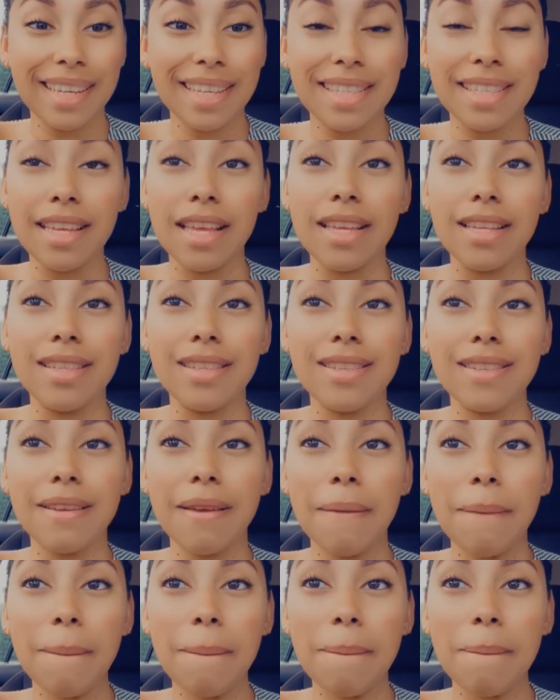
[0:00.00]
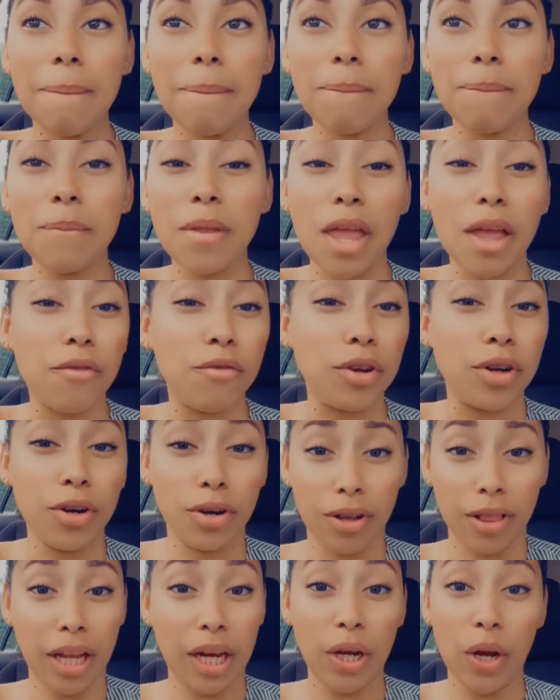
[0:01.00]
says Amber
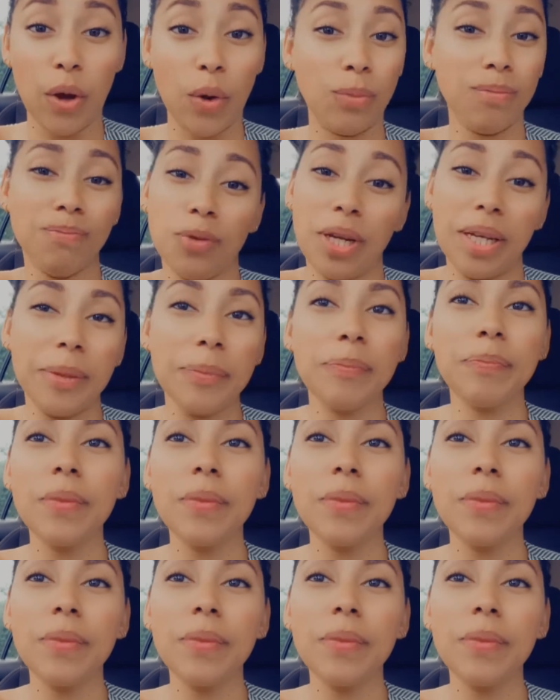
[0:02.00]
Girl I know, right?